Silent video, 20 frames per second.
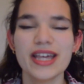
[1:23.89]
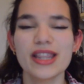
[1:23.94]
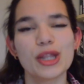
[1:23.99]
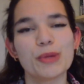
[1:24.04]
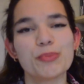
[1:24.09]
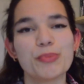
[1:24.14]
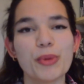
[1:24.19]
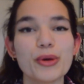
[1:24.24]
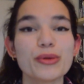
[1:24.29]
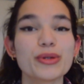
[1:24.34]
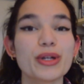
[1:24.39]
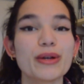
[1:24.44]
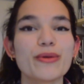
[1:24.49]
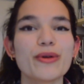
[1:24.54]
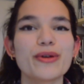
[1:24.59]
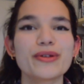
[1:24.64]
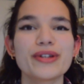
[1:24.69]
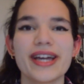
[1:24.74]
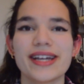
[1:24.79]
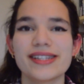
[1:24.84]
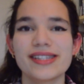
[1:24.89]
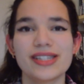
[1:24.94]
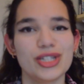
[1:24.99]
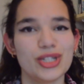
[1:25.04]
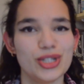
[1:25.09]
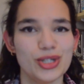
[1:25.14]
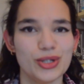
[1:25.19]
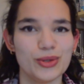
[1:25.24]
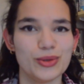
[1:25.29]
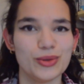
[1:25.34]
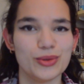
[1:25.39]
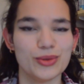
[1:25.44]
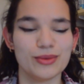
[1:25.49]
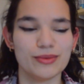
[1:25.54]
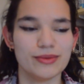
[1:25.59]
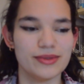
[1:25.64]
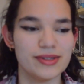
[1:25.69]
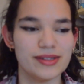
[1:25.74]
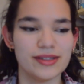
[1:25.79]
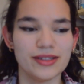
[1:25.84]
the boat they're on gets
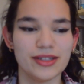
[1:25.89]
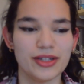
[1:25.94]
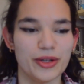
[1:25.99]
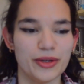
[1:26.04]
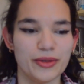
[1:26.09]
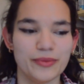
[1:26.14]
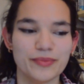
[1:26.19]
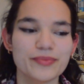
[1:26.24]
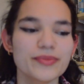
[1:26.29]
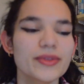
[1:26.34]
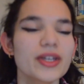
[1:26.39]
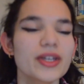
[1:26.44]
into, you know,